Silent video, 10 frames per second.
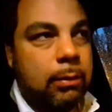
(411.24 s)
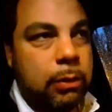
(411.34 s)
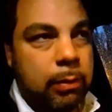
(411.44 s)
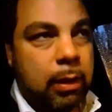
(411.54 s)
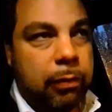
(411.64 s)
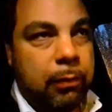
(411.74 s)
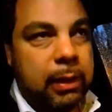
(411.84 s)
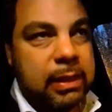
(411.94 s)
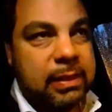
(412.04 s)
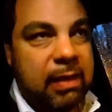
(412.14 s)
doing a
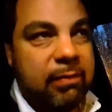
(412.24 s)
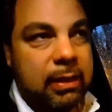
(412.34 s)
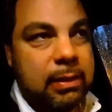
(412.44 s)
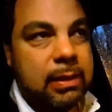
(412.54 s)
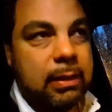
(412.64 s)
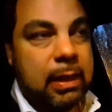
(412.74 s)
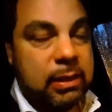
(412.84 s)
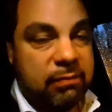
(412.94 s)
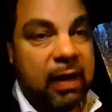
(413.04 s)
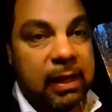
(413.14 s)
37
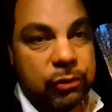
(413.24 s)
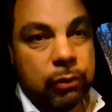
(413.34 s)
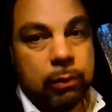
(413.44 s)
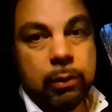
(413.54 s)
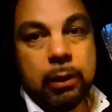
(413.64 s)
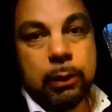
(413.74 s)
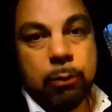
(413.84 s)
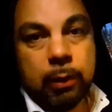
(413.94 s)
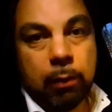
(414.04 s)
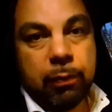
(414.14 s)
is faster than
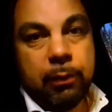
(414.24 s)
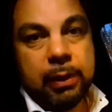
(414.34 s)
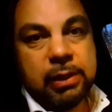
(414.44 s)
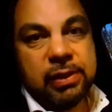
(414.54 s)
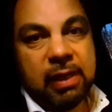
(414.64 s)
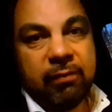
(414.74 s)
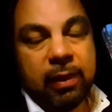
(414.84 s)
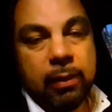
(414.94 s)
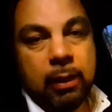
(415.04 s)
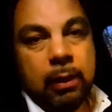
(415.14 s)
doing a
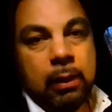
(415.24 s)
37